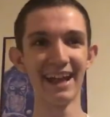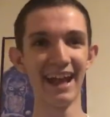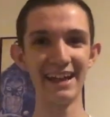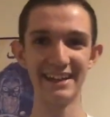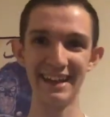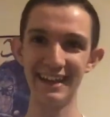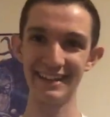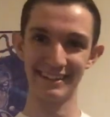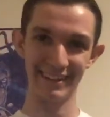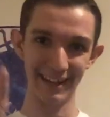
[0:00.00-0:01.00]
and
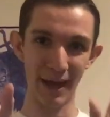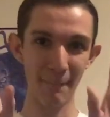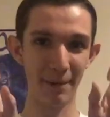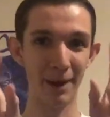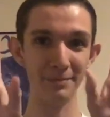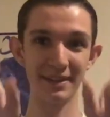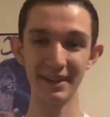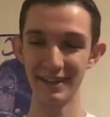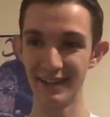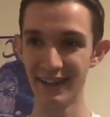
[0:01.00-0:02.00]
he's the
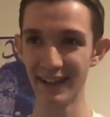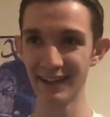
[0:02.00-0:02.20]
pumpkin.